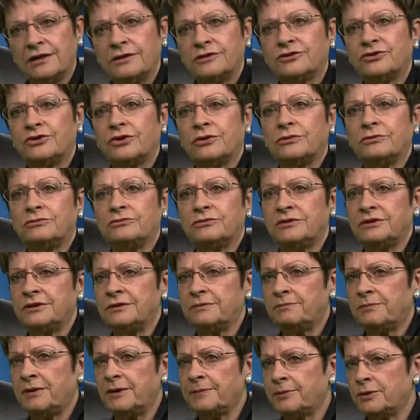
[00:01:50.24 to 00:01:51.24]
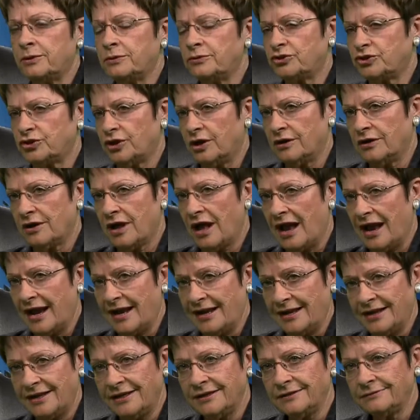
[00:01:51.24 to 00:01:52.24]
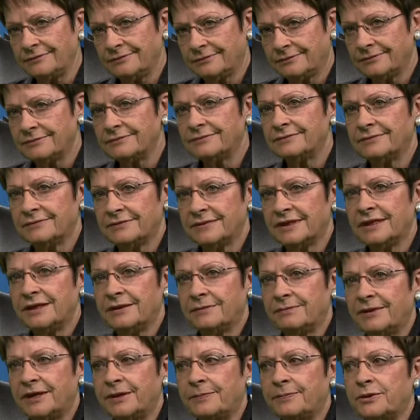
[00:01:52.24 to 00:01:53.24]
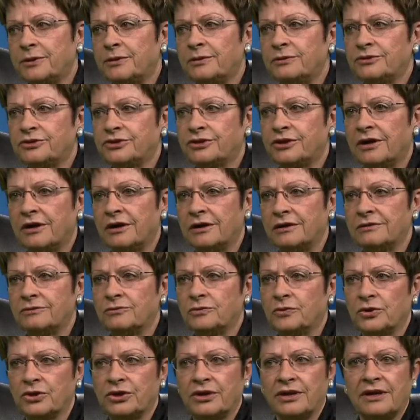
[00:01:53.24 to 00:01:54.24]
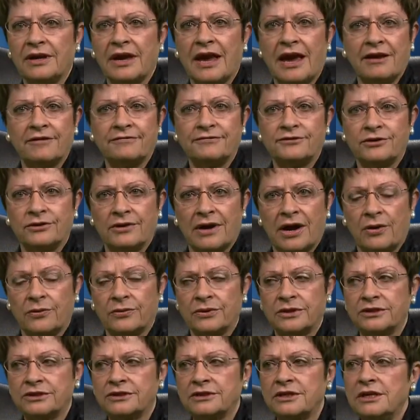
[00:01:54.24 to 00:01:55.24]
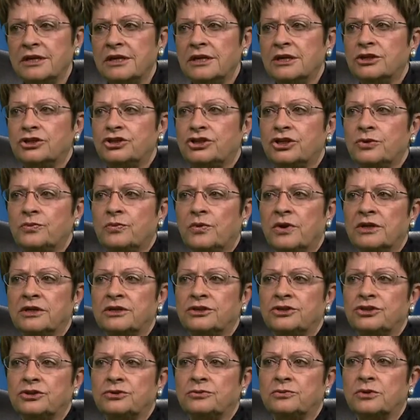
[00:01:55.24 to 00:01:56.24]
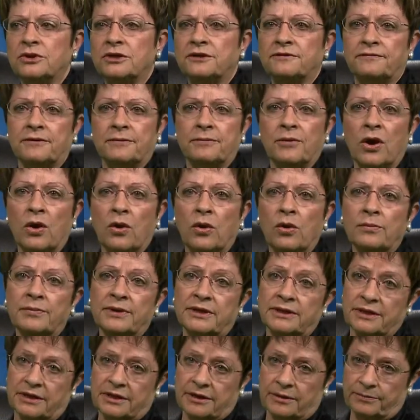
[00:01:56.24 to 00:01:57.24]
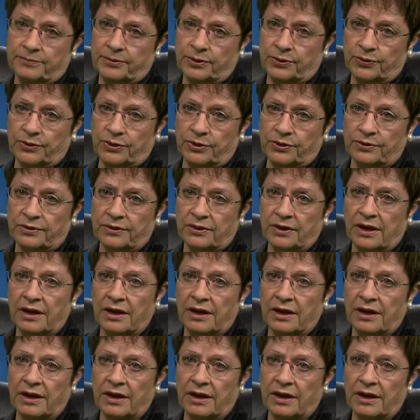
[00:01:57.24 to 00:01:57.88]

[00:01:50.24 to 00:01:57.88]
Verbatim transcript: So people who start hiding, mm-hmm. people who start working after hours, she wanted to work from home on the computer.